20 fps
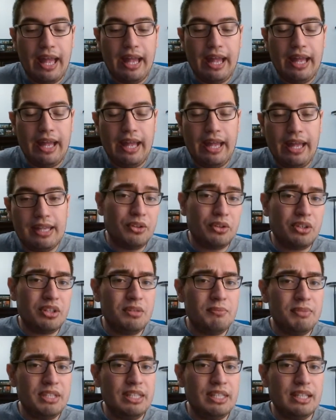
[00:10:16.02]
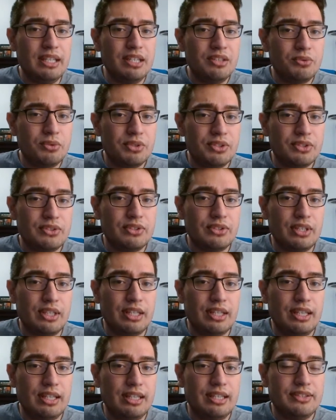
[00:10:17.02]
And they're going to be
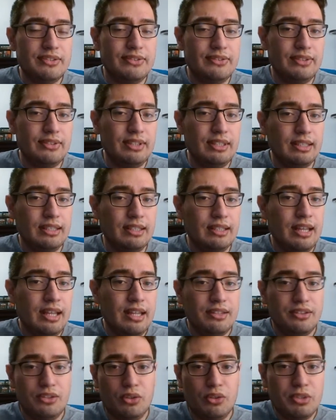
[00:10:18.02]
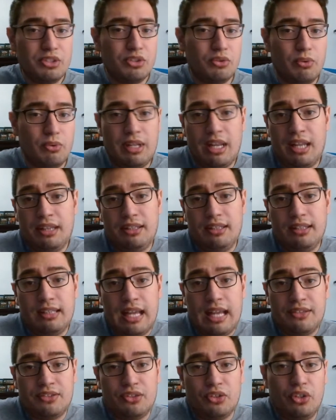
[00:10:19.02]
interested in seeing the original. And I think
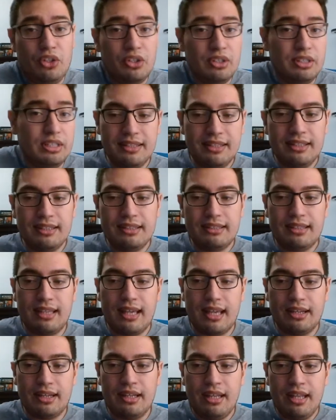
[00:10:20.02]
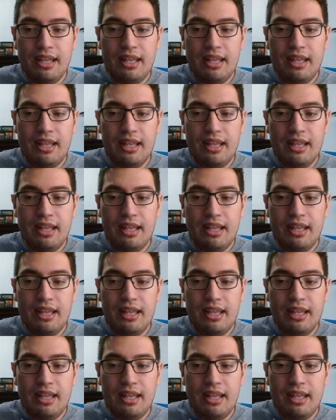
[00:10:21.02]
that's a good thing that